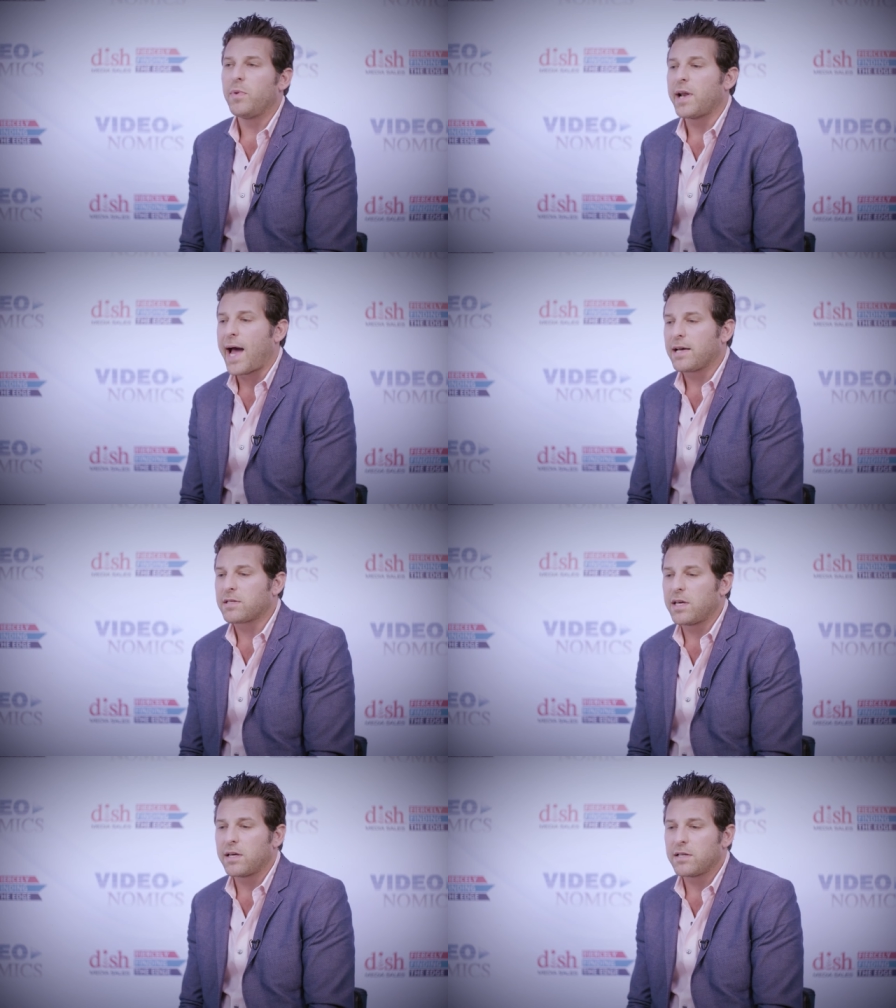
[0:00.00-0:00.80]
but
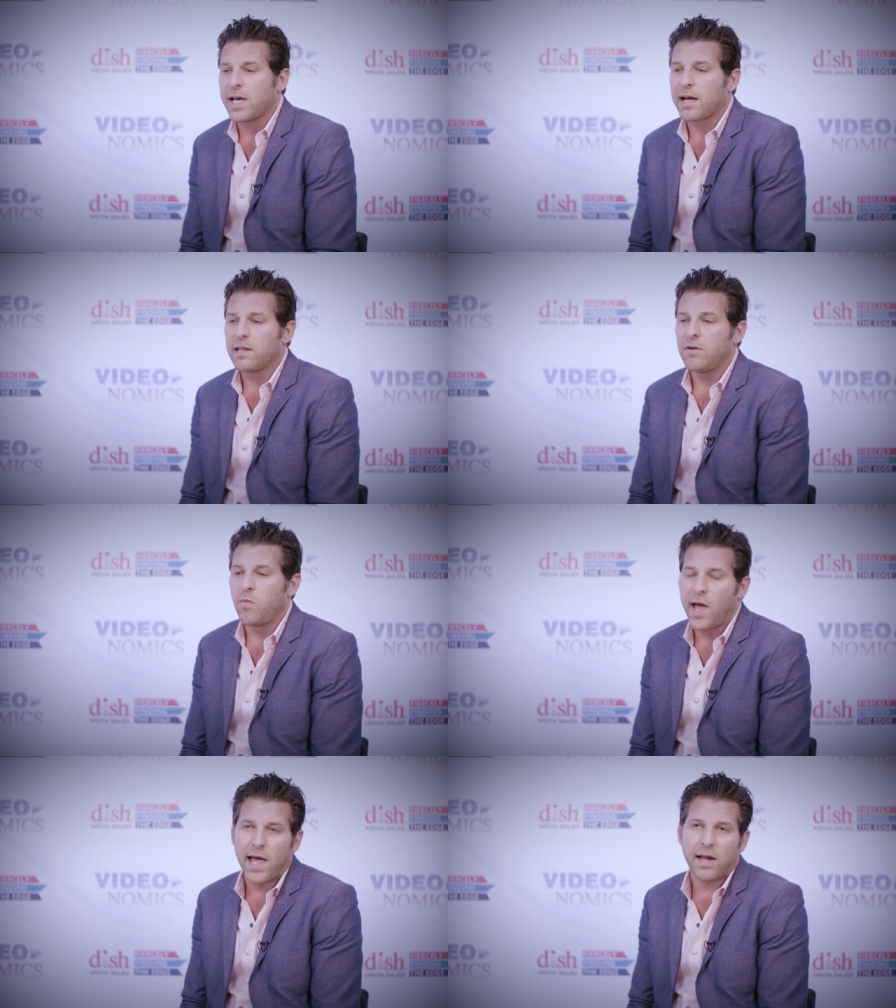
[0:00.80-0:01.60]
asking exactly
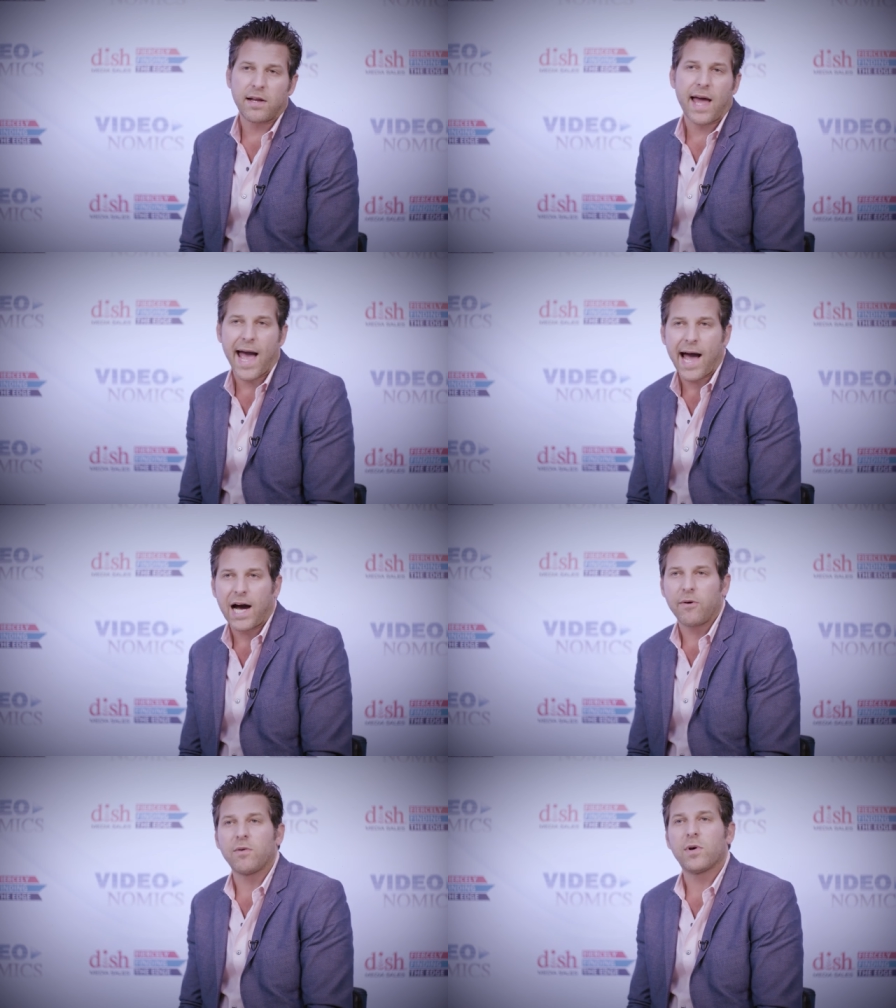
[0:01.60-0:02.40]
when and
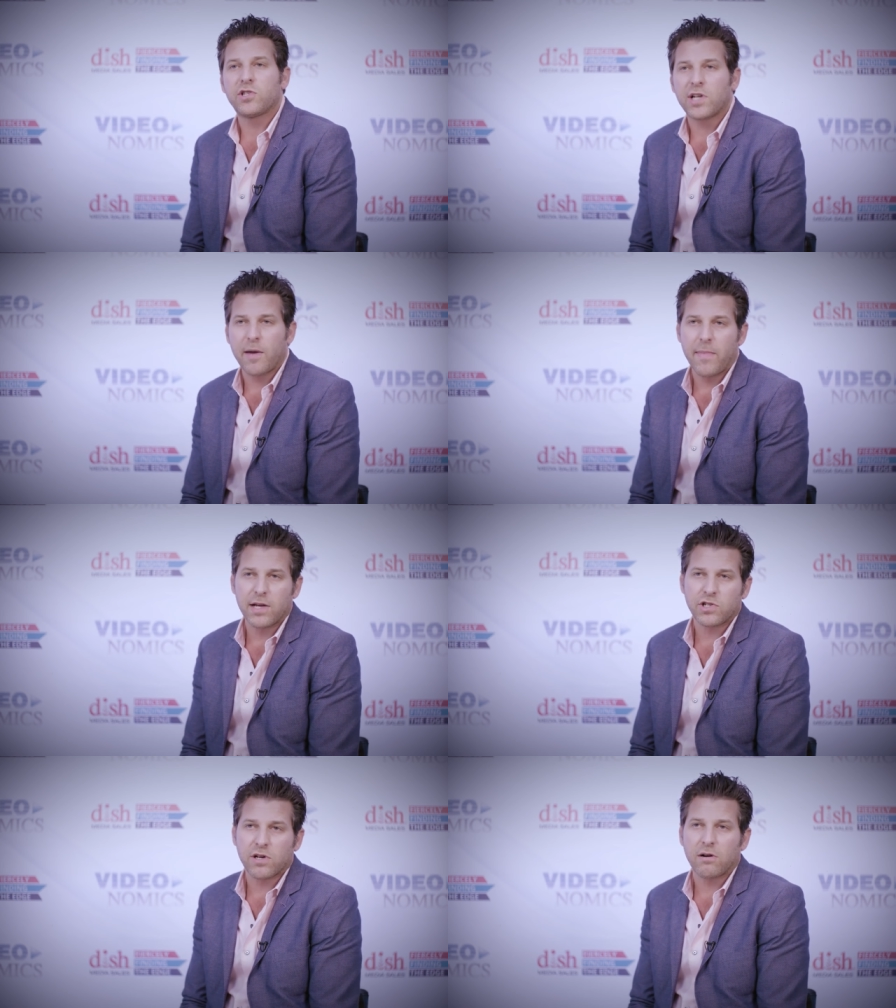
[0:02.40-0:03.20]
how and what should I
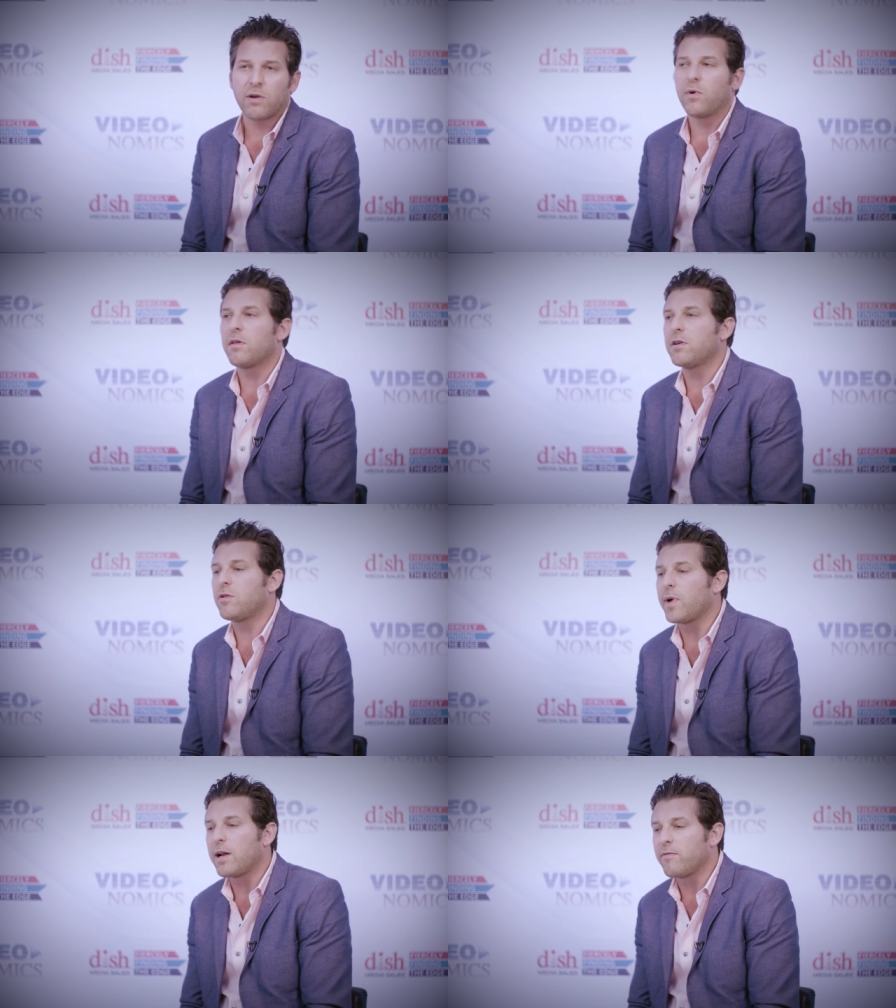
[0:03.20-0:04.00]
measure and what are the
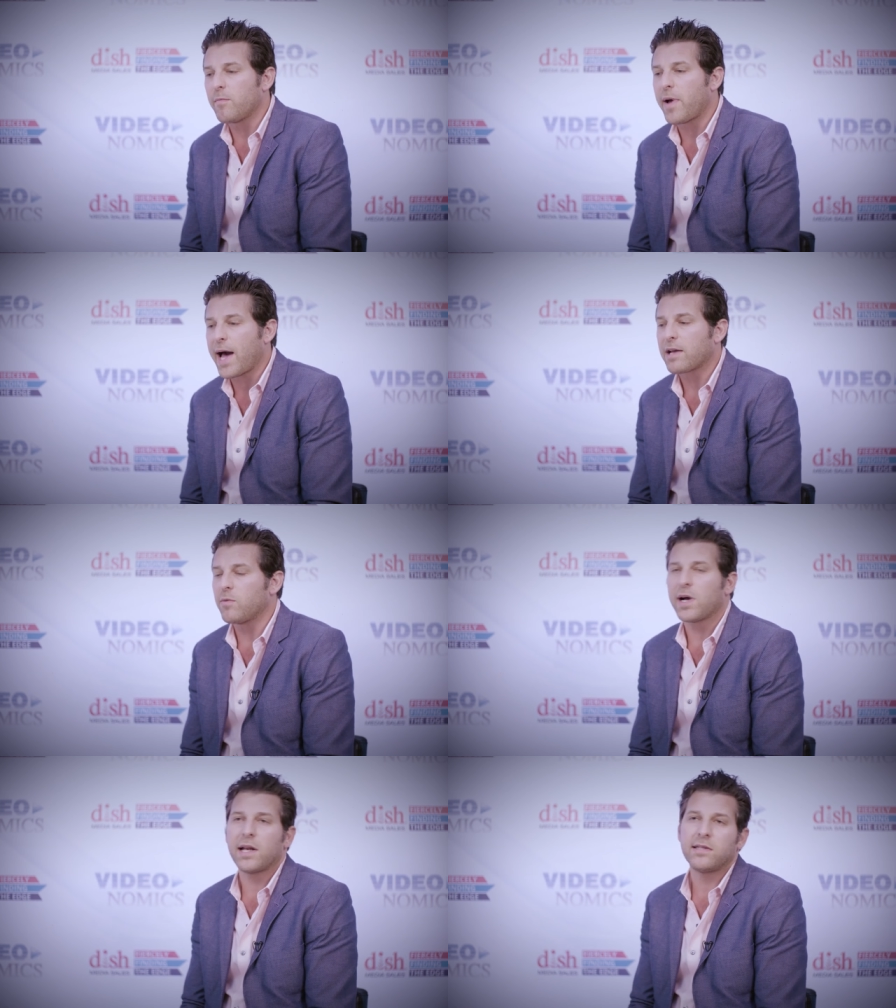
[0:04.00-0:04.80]
creative impact
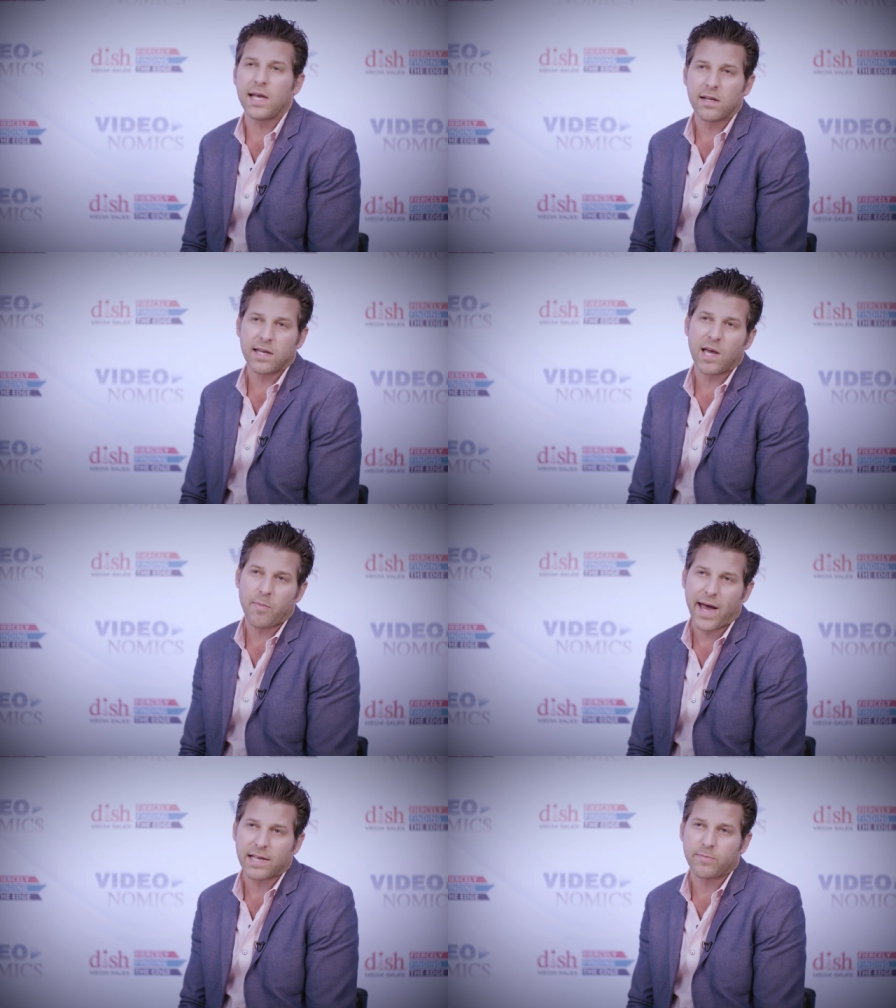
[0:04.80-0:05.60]
and what kind of data can
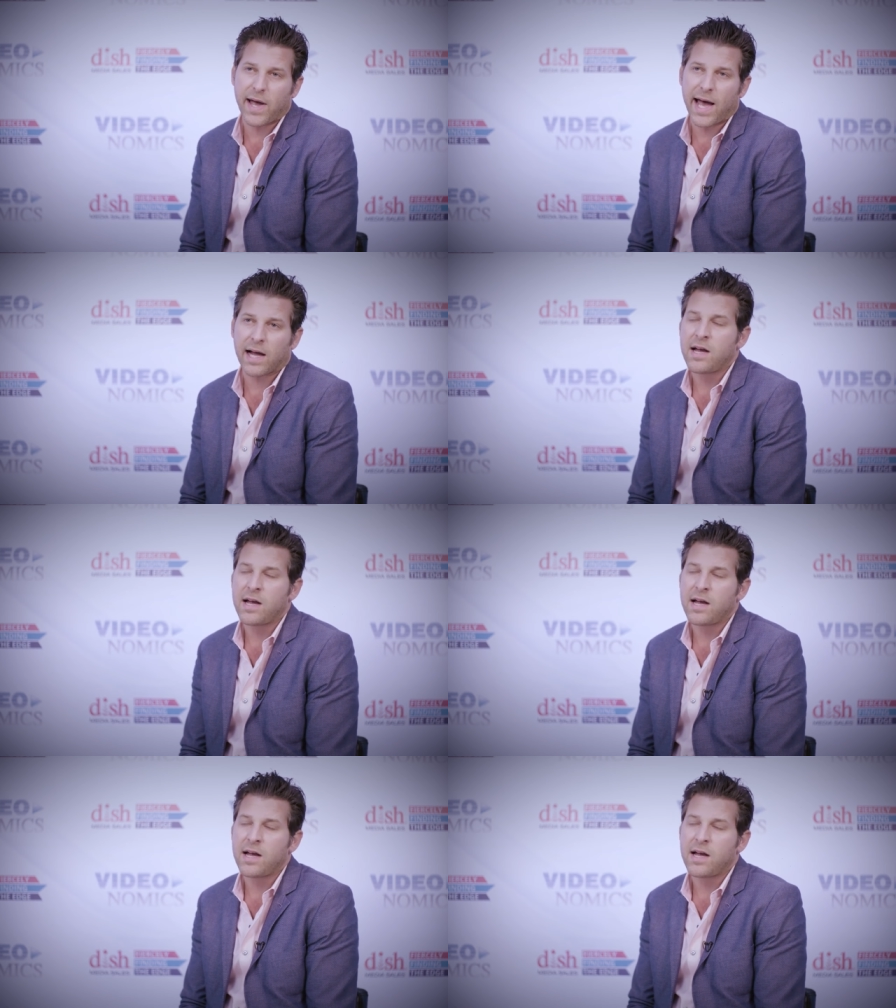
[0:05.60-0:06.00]
get passed back